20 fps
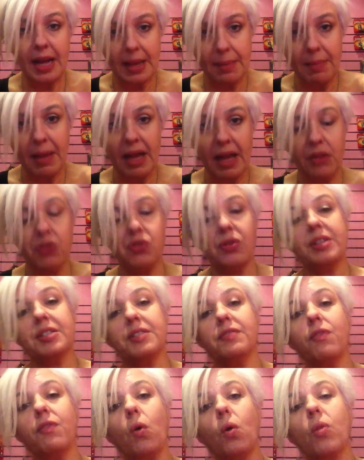email
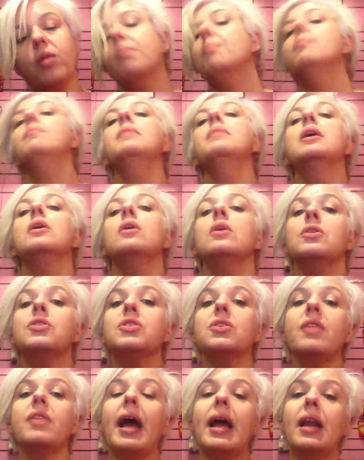address for them,
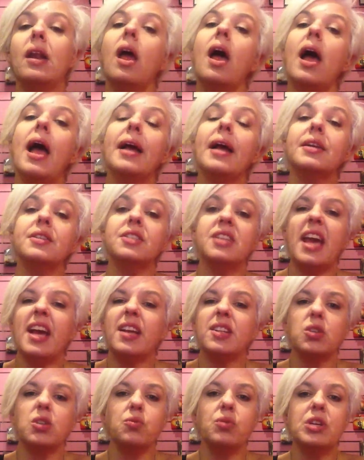do they like
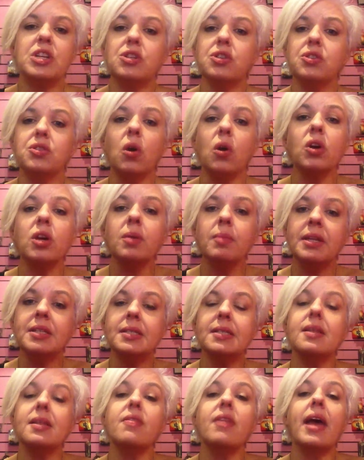text-rich
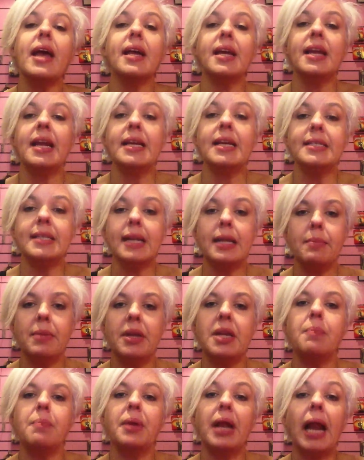documents that they can easily
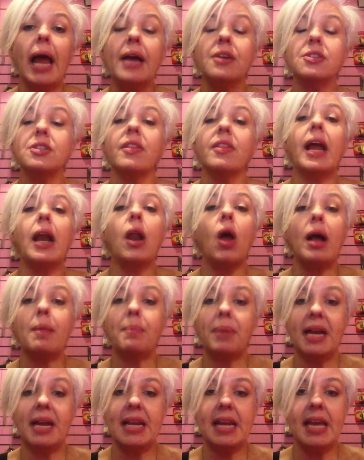manipulate? Do they
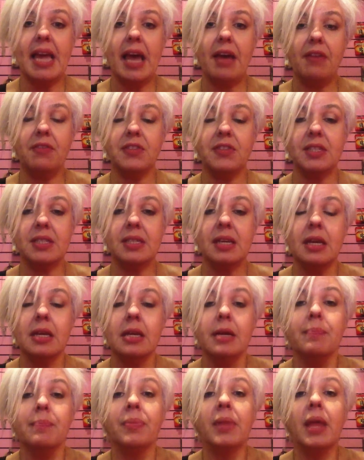like PDFs?
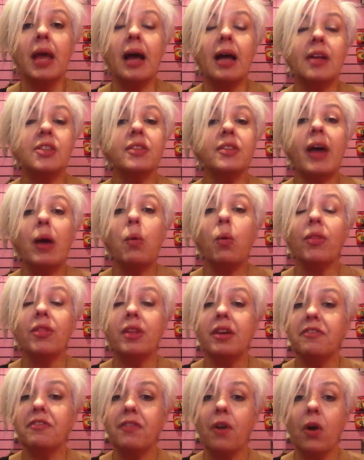Do they want
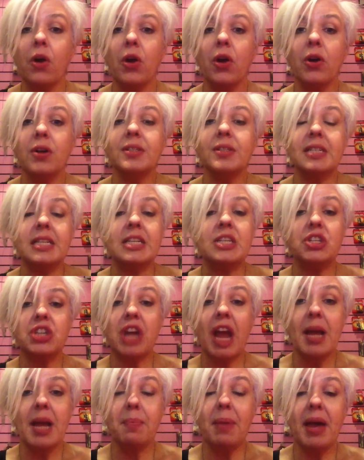their photos in
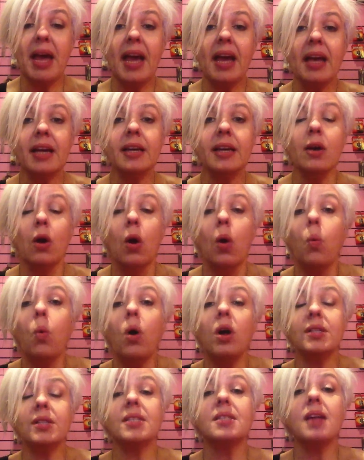JPEG?
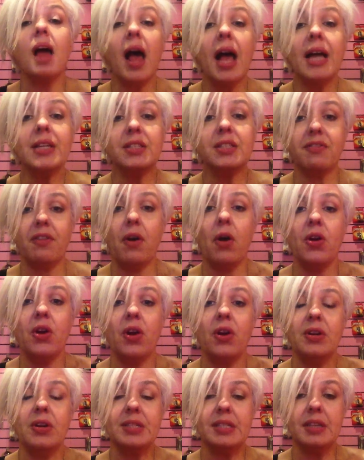What size
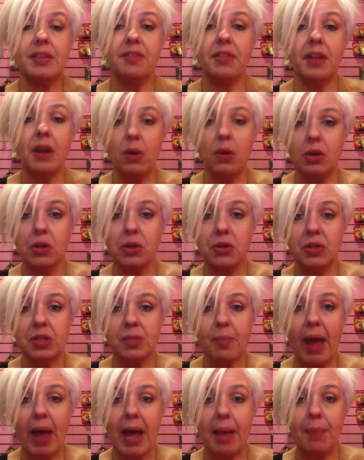photos, if they're a
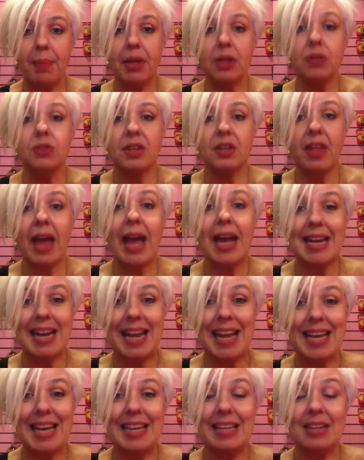newspaper, do they
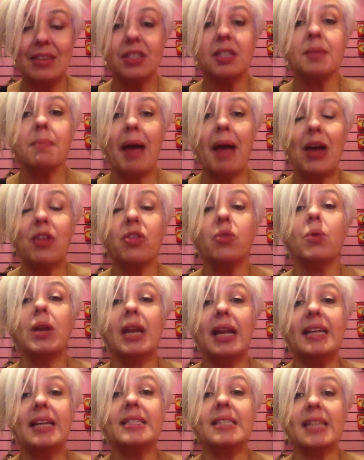need to make the
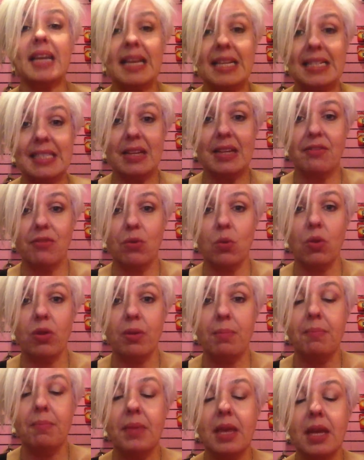release easy for
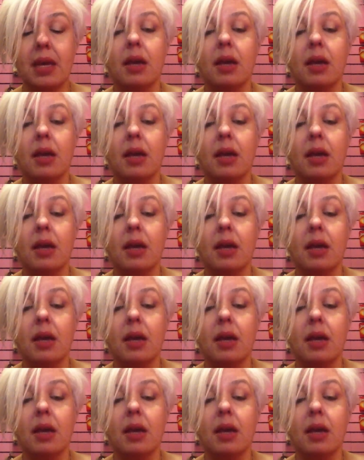them?